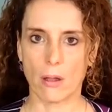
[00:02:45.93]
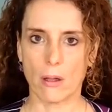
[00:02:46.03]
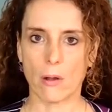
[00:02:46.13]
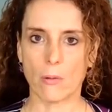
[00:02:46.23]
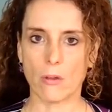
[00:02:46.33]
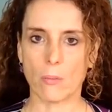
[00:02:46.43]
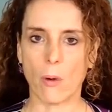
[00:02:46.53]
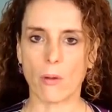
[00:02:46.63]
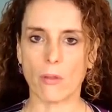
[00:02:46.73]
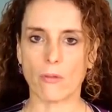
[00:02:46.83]
What we
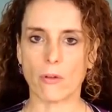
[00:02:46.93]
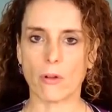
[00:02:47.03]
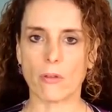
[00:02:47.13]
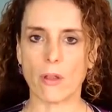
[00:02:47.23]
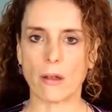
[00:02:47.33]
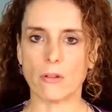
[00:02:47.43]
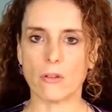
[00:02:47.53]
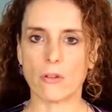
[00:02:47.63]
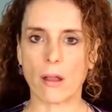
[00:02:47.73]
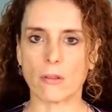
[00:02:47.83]
spoke in the first energy
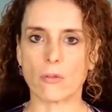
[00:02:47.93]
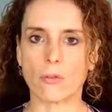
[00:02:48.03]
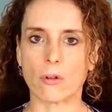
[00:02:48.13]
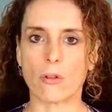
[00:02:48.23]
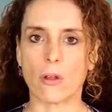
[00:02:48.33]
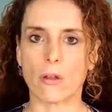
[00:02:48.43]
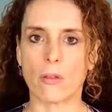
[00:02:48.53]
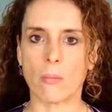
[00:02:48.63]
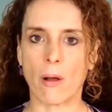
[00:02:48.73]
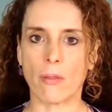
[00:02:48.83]
trends for
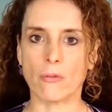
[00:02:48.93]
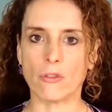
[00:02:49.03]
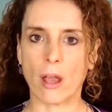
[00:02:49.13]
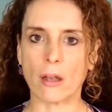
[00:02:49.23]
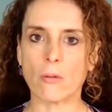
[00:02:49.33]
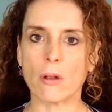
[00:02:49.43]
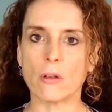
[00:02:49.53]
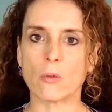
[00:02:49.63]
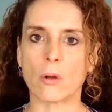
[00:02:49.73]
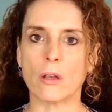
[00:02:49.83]
the month of January
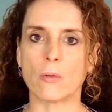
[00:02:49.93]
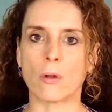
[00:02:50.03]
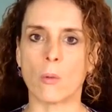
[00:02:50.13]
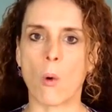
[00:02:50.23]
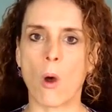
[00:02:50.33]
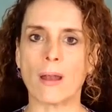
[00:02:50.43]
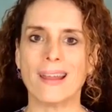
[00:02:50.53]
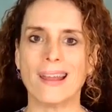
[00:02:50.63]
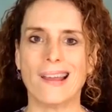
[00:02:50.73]
in 2021